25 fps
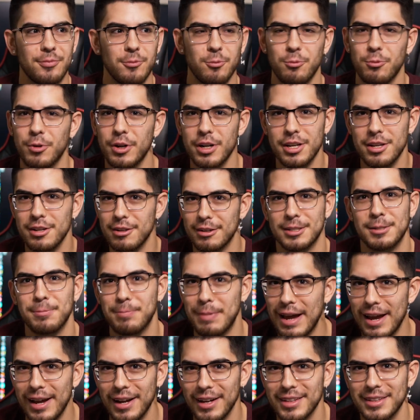what do you
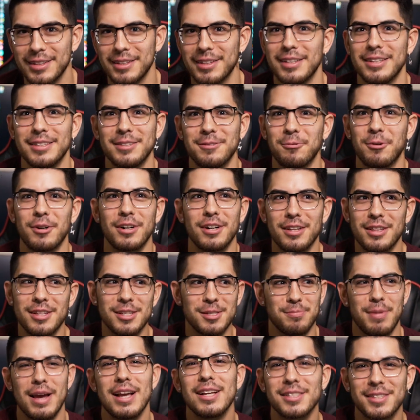expect? These, what are
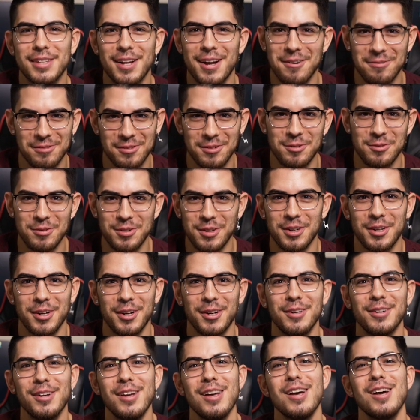these based off of, you
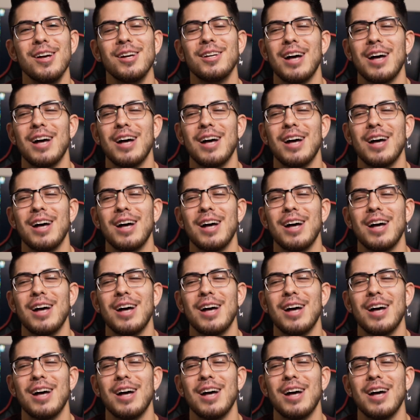know?